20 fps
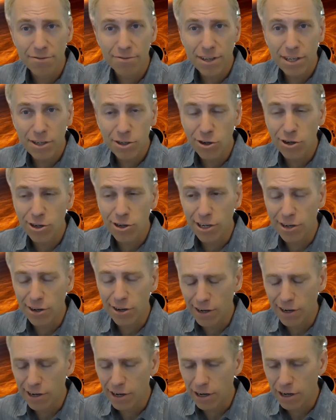feature
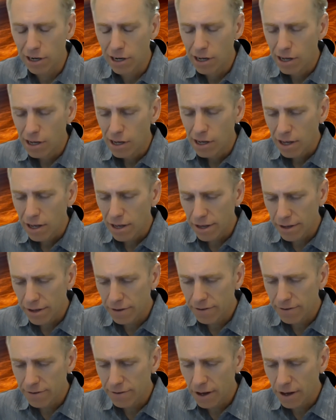year here,
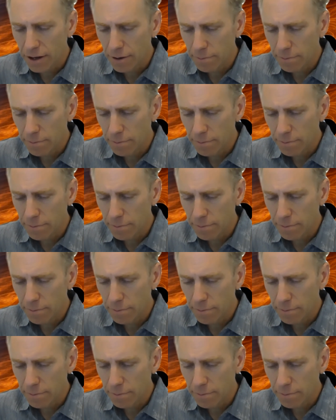is